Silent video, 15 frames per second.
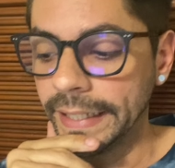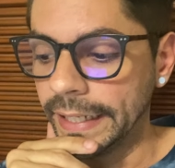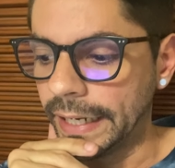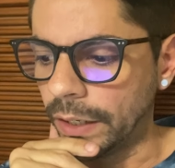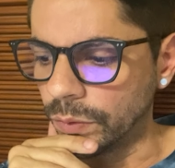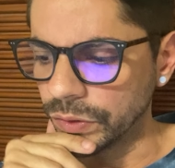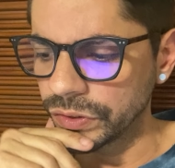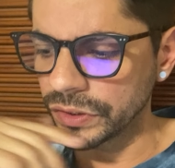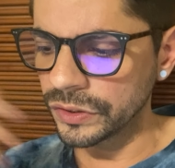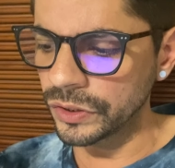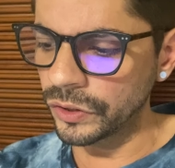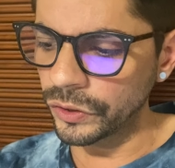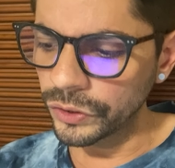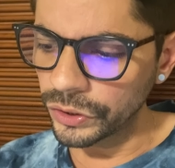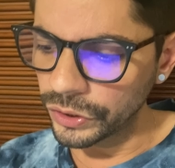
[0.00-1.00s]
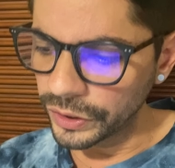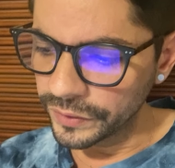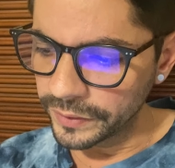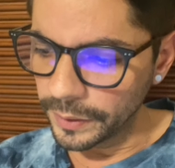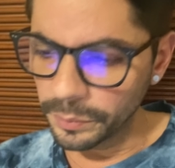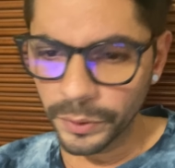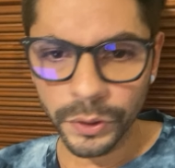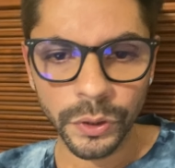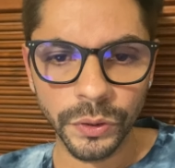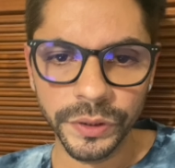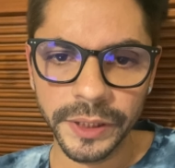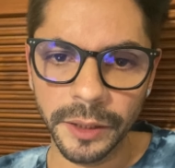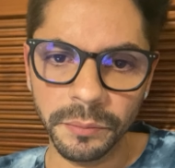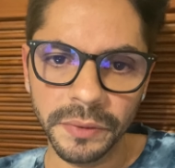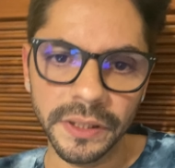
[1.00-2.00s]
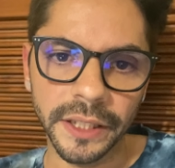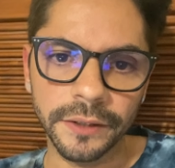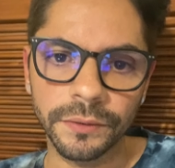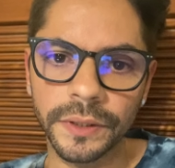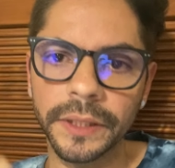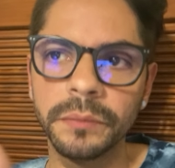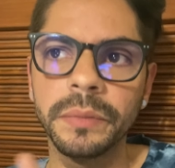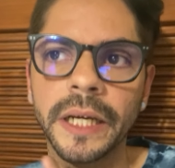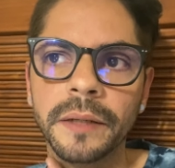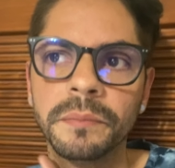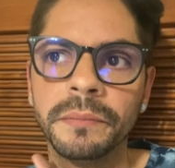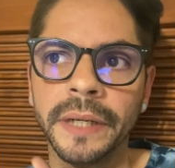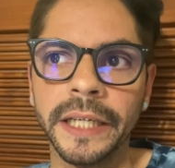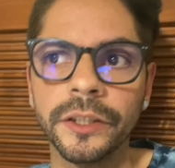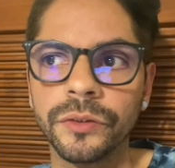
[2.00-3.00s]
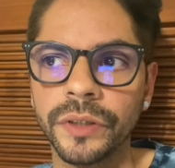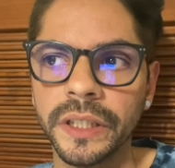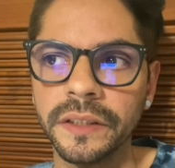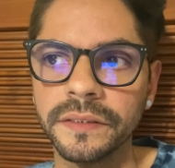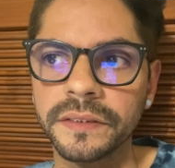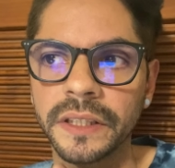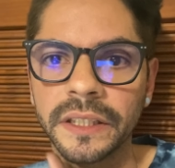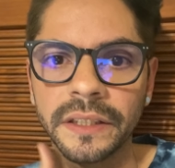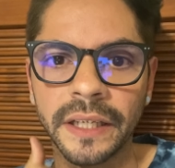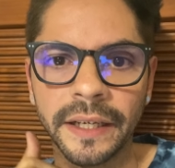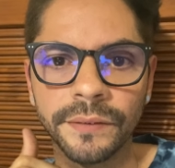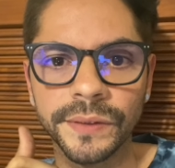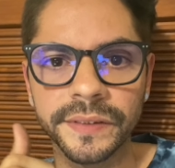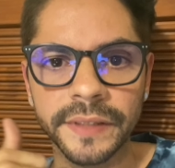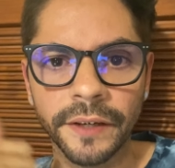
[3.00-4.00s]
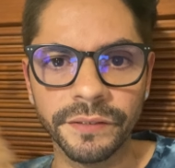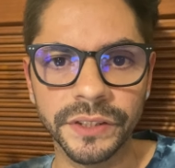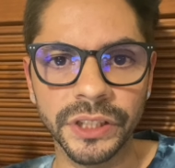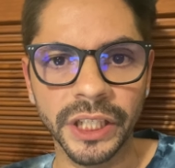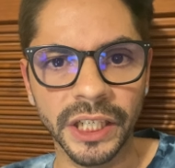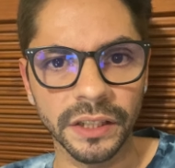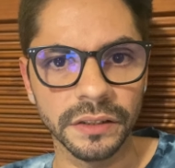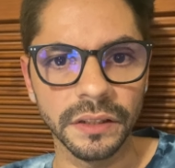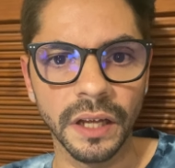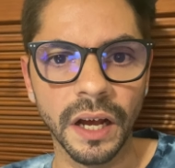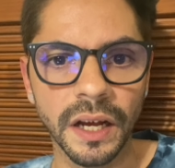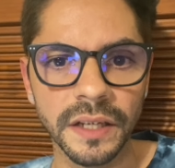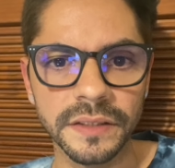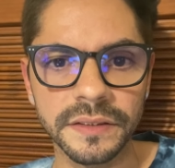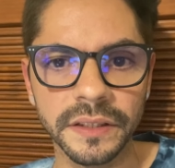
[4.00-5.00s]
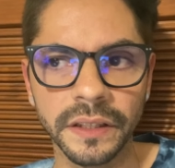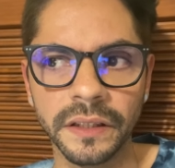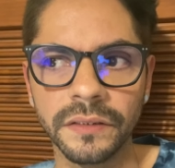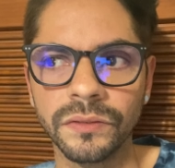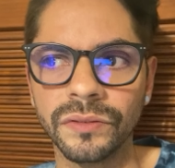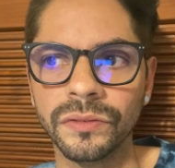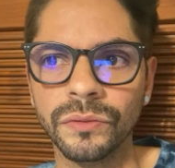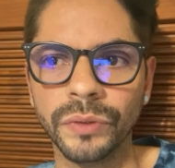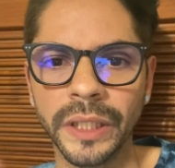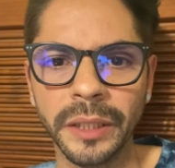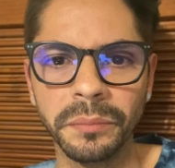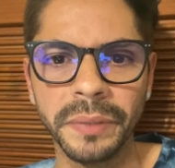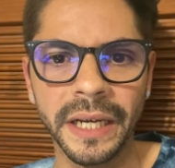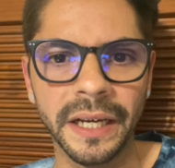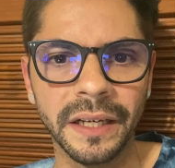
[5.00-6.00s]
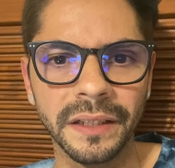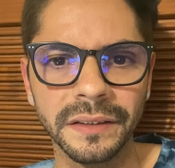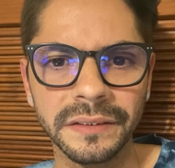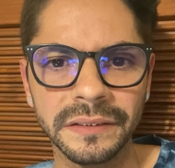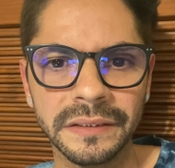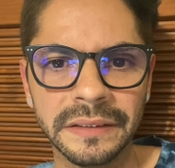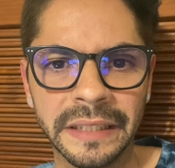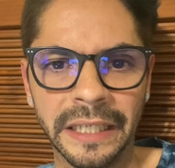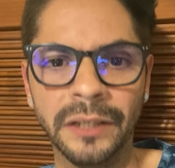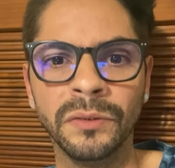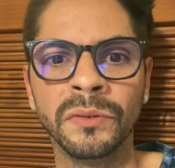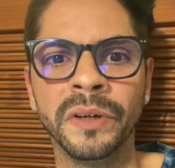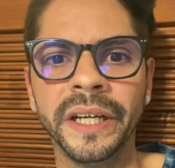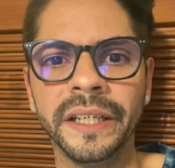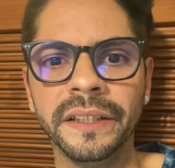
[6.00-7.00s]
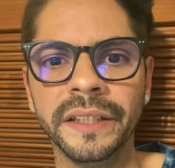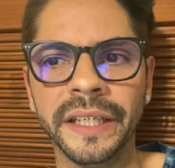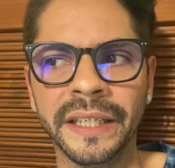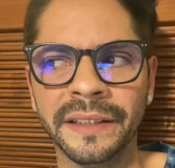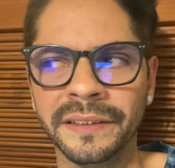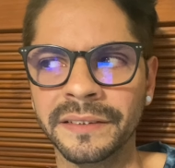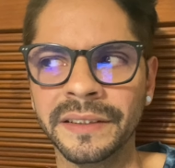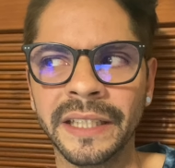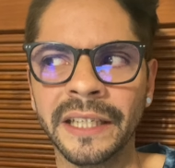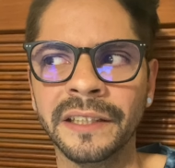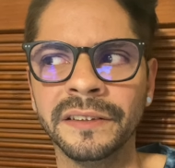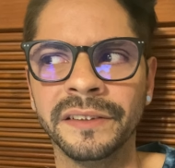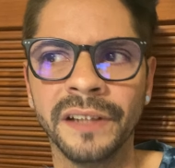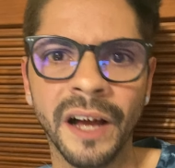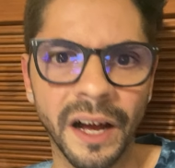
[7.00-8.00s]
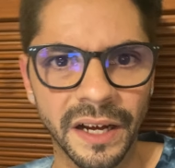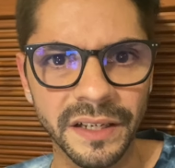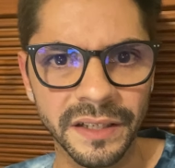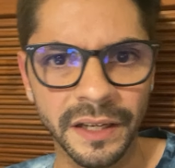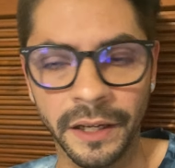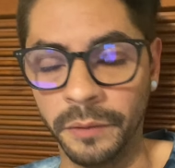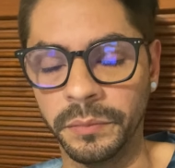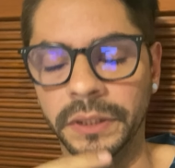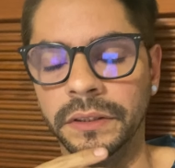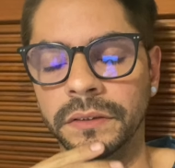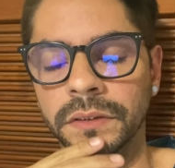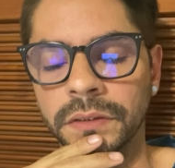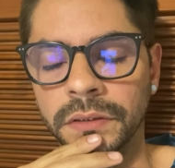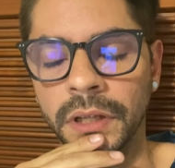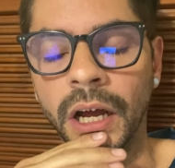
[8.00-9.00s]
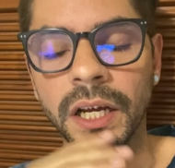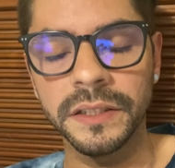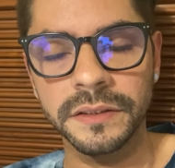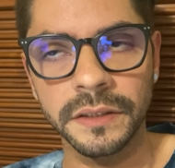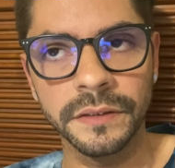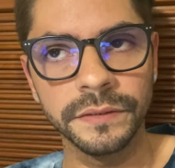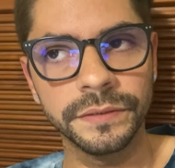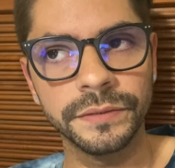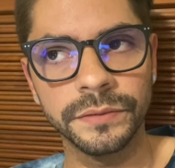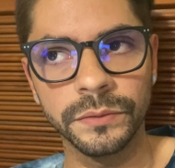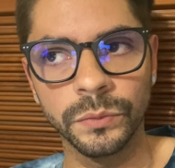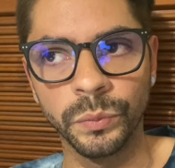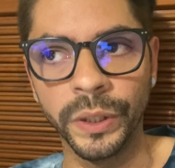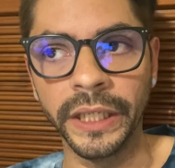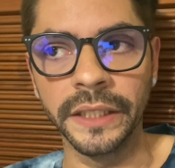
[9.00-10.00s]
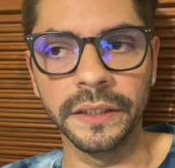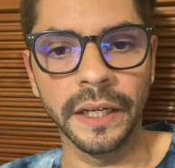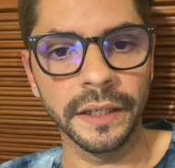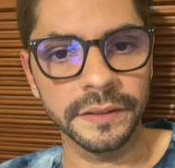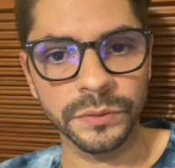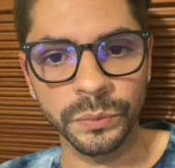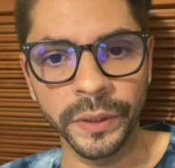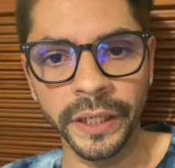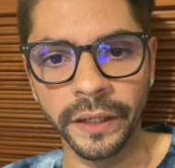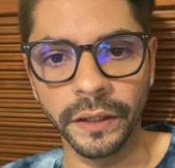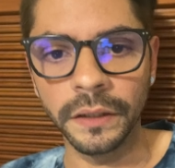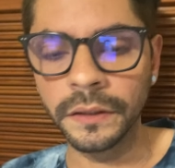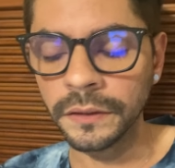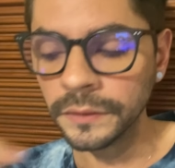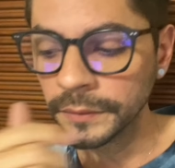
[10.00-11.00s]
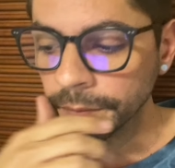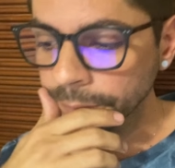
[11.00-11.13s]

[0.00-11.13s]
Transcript: I was another Depakote gave me like really bad migraines, and I was having hair loss and really bad gain weight and gain loss. I mean, loss of weight as well.